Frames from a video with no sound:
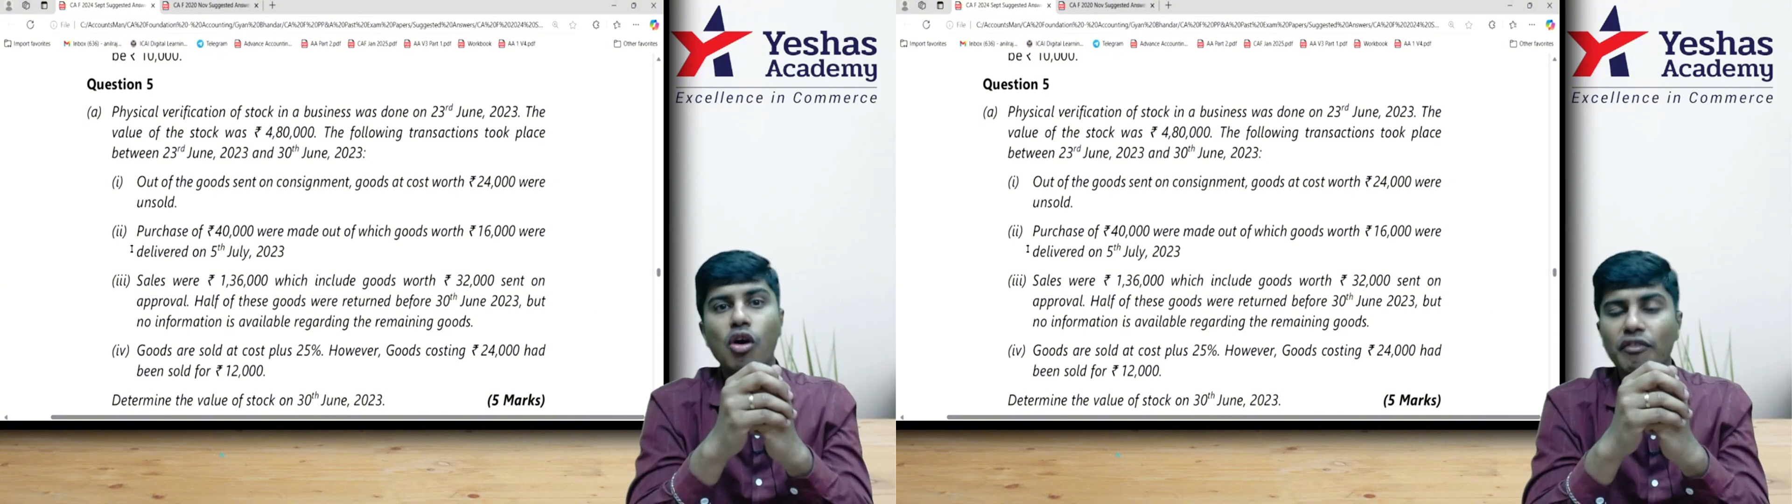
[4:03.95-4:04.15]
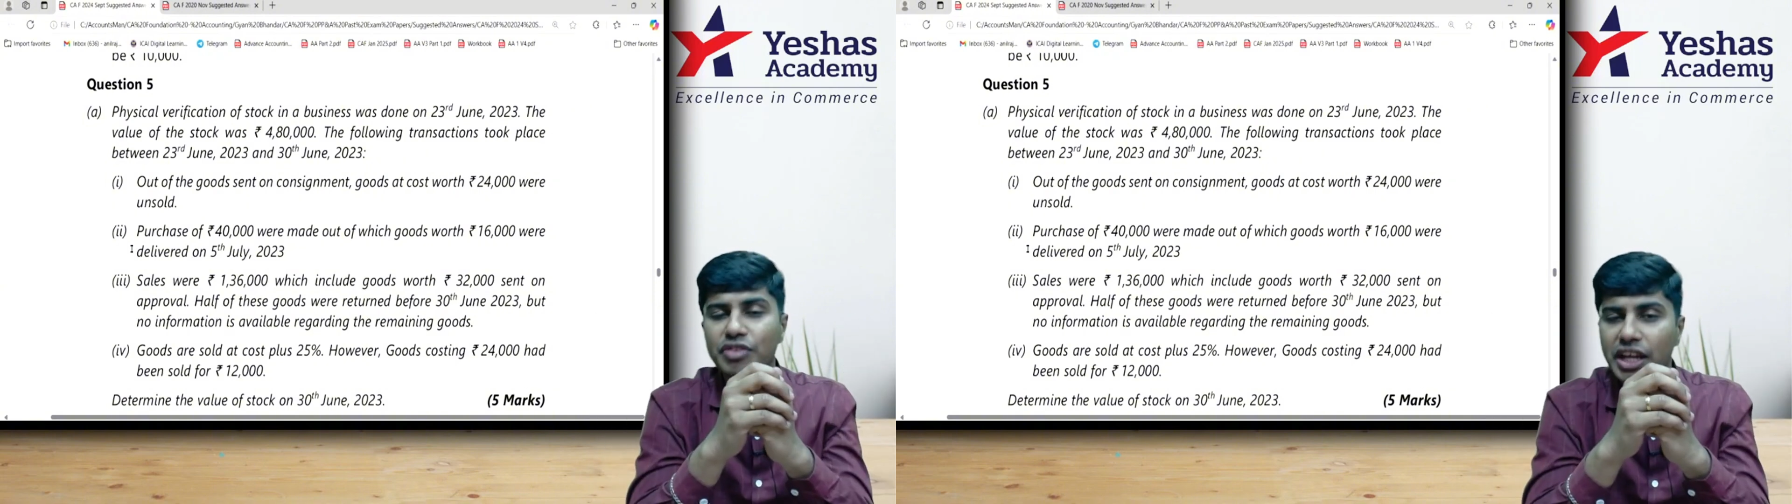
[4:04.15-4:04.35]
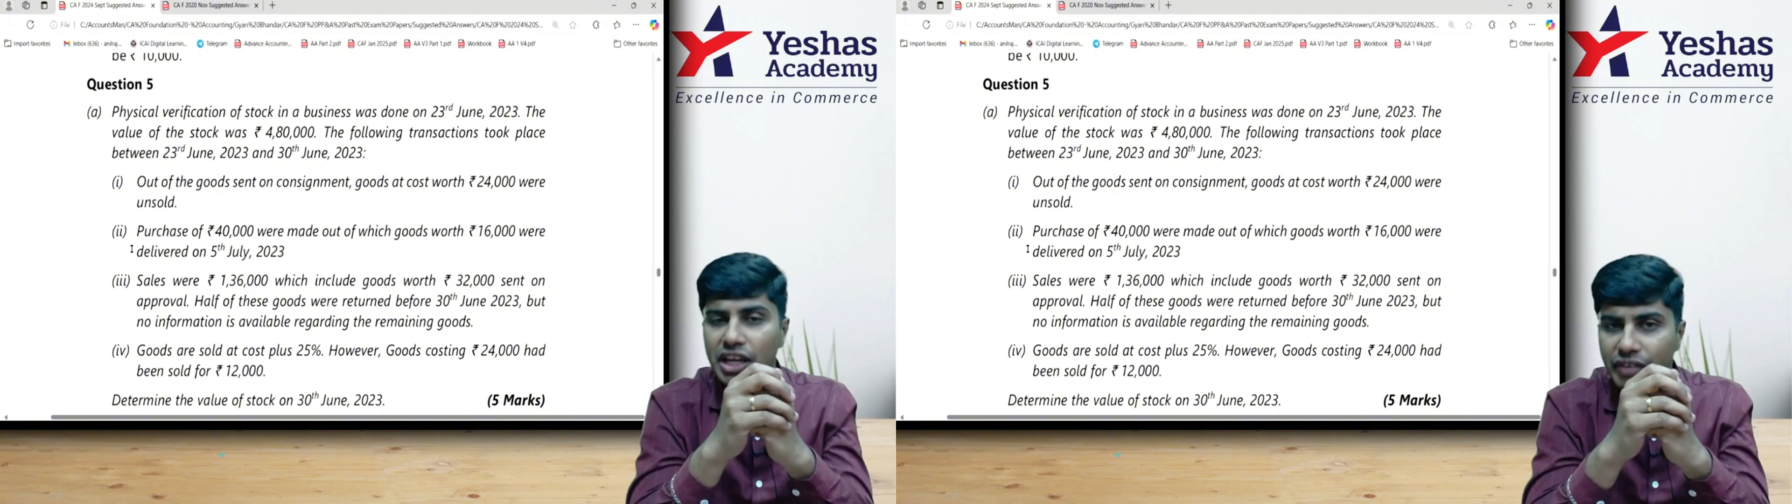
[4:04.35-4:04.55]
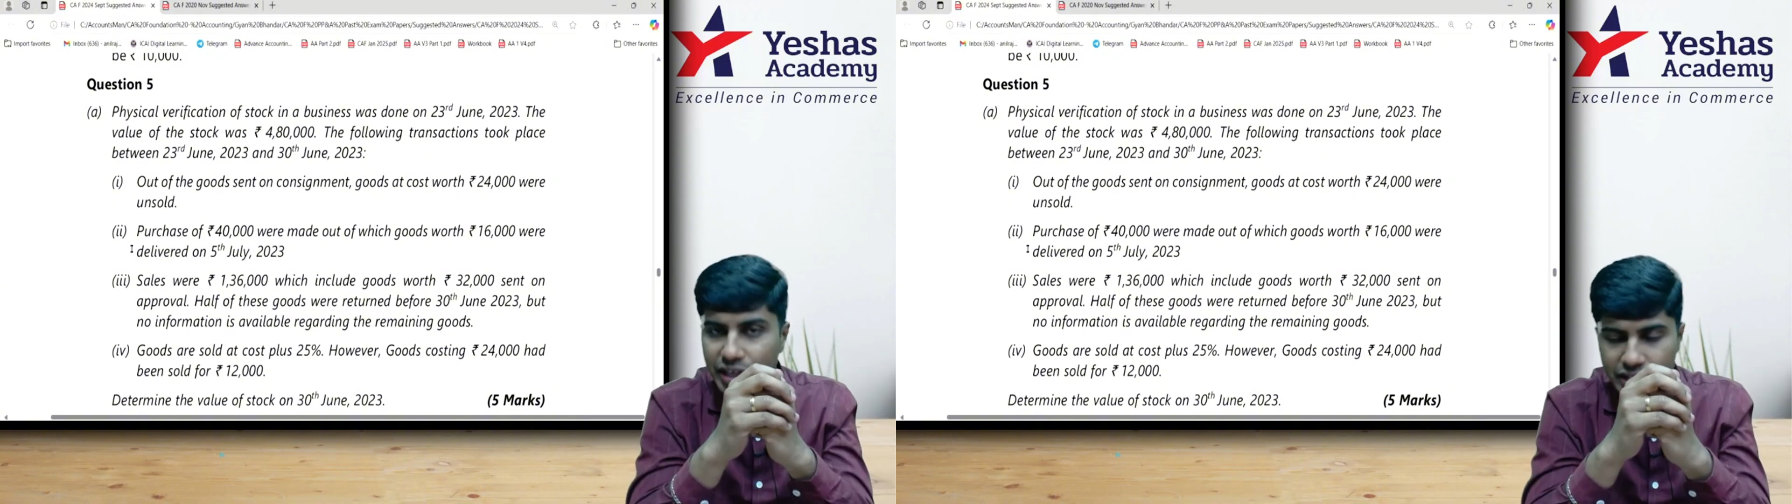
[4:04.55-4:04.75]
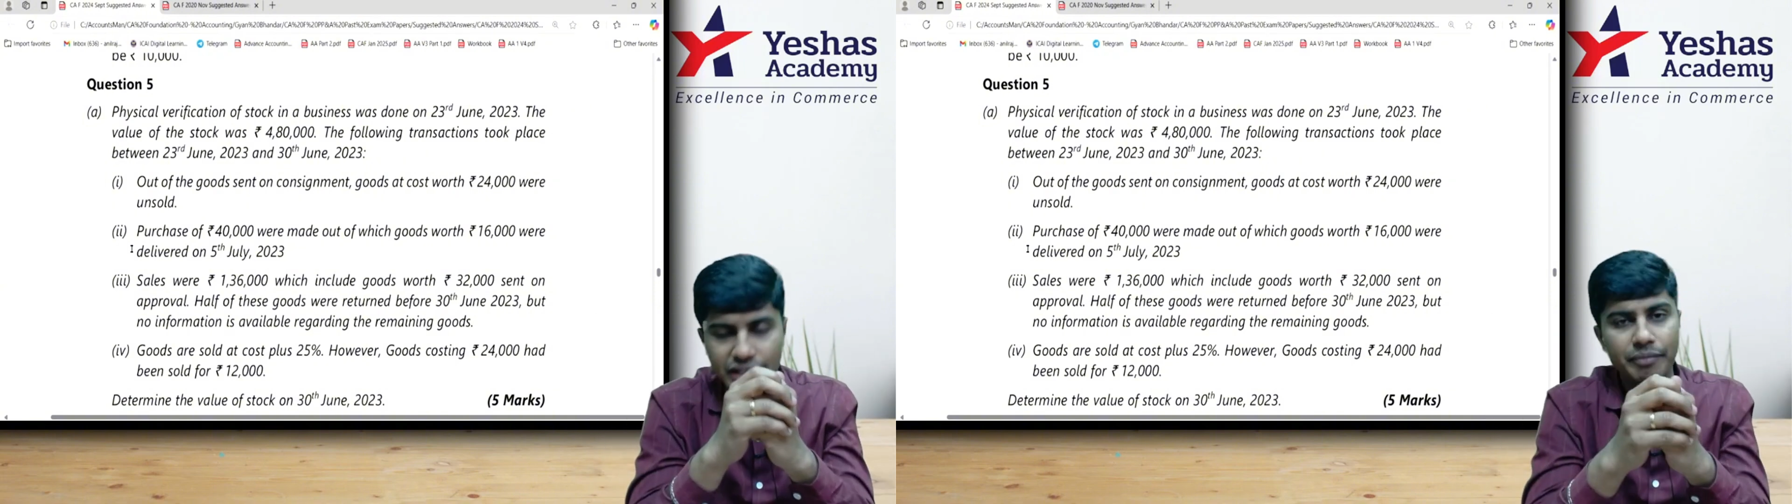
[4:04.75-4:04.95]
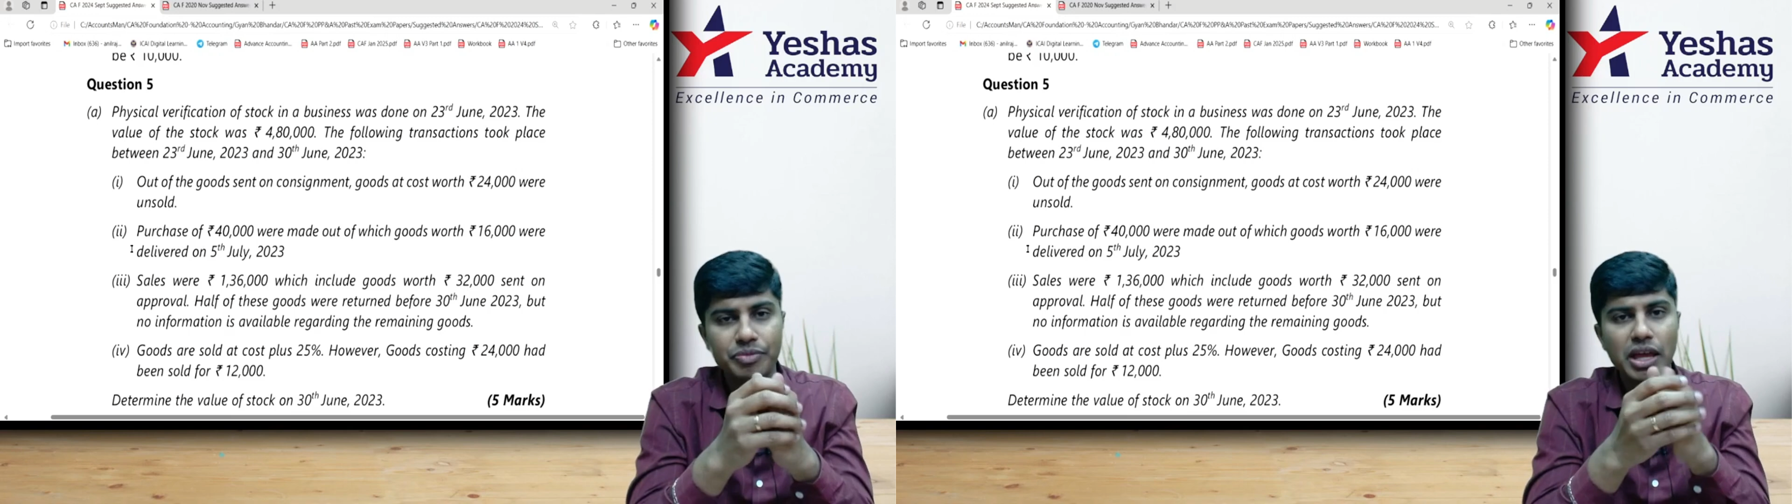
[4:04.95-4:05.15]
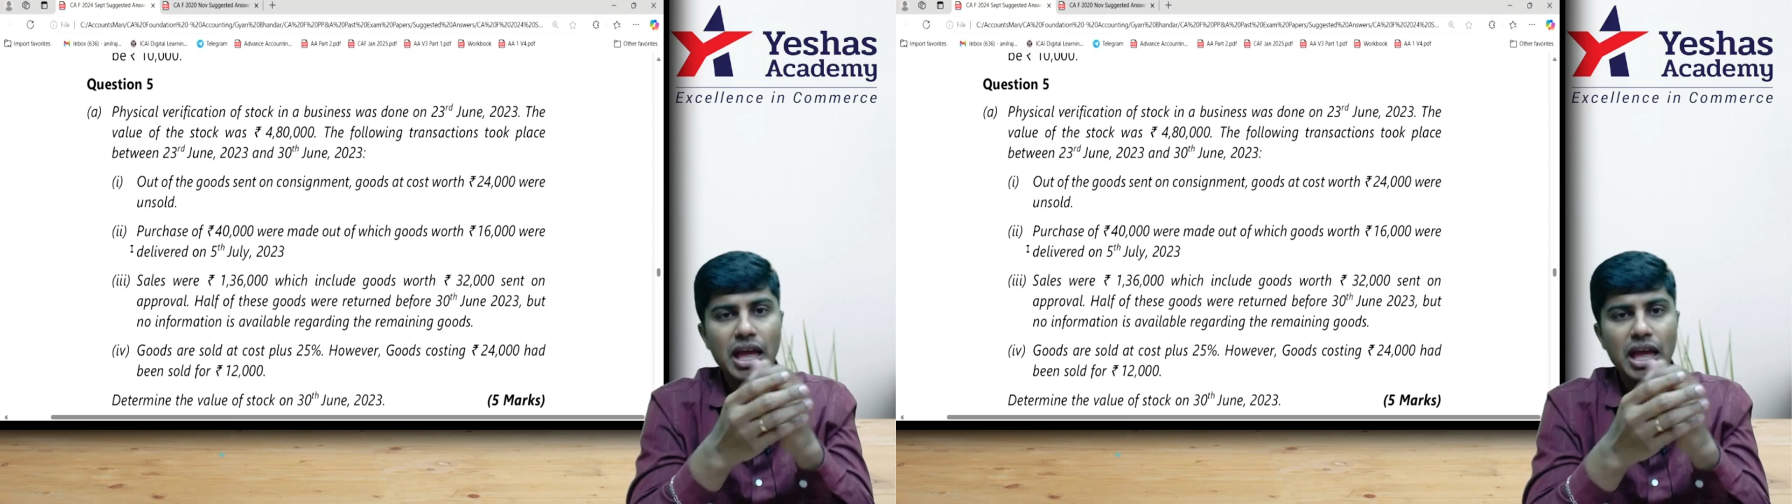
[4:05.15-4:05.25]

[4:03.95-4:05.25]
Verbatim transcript: of the inventory